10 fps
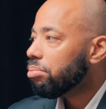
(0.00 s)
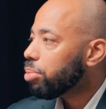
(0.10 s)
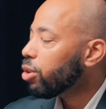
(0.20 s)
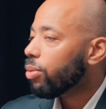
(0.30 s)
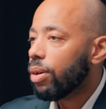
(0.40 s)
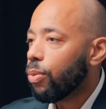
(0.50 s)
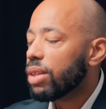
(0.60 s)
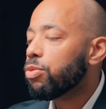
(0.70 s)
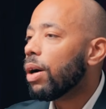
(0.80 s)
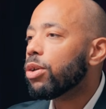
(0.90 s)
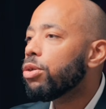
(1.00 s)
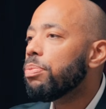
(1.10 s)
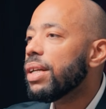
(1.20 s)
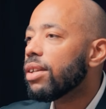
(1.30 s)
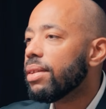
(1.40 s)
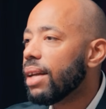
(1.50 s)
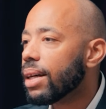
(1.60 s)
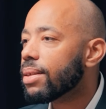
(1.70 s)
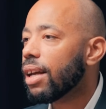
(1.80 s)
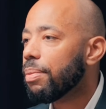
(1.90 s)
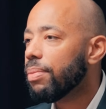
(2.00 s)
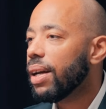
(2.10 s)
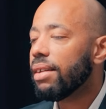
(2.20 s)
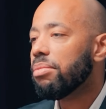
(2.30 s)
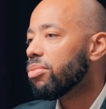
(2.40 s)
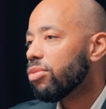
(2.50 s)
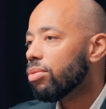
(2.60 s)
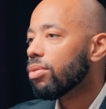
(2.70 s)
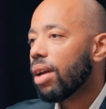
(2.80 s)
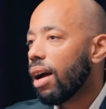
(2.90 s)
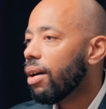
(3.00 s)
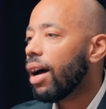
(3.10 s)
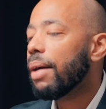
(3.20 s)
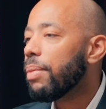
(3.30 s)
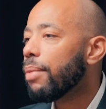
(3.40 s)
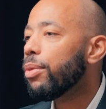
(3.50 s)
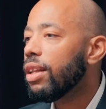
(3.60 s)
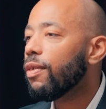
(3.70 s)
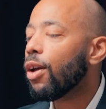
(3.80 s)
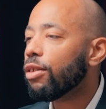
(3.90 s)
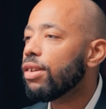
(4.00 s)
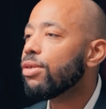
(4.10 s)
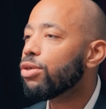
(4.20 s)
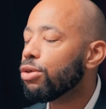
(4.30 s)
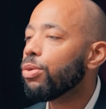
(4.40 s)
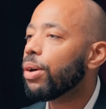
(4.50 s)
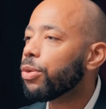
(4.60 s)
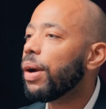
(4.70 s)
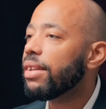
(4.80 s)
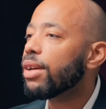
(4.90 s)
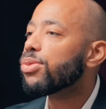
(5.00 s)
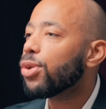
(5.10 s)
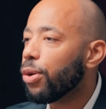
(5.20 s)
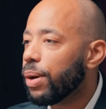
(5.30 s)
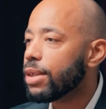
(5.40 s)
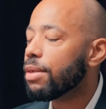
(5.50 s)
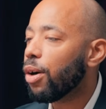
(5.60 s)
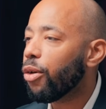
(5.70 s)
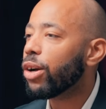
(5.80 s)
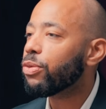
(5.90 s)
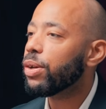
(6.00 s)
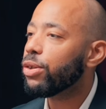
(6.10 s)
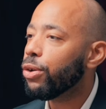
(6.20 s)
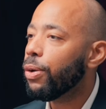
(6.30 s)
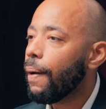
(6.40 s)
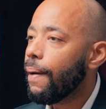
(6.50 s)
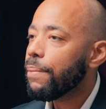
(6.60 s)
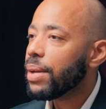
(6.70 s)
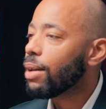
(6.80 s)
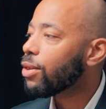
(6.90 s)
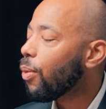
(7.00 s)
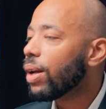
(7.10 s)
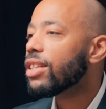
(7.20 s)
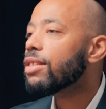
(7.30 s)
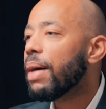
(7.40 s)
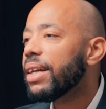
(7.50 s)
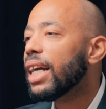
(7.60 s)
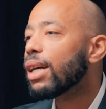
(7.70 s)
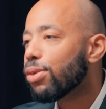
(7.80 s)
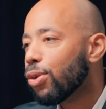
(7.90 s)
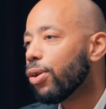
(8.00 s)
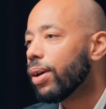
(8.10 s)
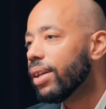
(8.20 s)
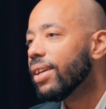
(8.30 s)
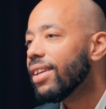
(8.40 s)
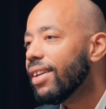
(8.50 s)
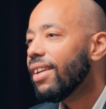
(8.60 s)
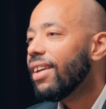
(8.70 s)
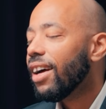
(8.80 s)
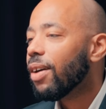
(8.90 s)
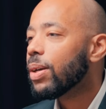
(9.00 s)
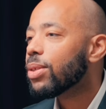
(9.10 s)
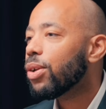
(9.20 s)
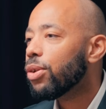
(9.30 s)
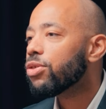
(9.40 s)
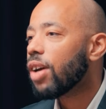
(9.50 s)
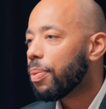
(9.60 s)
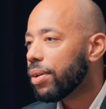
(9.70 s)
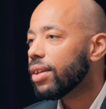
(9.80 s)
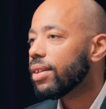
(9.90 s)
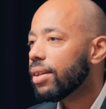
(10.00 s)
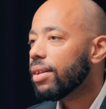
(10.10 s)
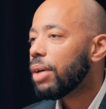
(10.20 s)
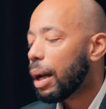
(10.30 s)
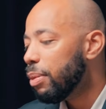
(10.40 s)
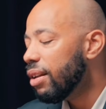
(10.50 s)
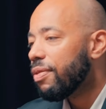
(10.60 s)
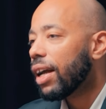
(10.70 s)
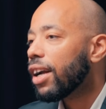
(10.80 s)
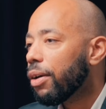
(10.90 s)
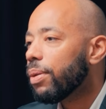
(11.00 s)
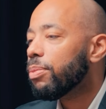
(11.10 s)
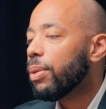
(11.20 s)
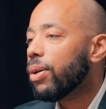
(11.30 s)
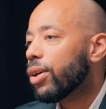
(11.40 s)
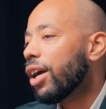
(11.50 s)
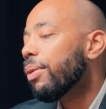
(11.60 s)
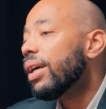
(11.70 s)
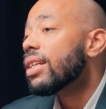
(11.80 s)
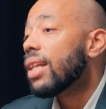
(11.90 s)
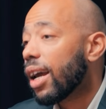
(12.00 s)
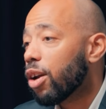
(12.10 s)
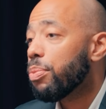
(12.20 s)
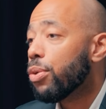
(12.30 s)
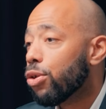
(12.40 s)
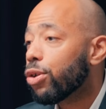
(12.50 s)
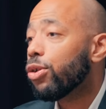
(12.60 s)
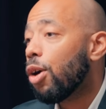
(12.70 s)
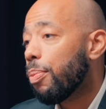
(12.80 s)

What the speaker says: What could be the next step? And I believe a lot into creating stories about what we do. And so what is my next story? And what's the new chapter? I believe that a career is like a book. You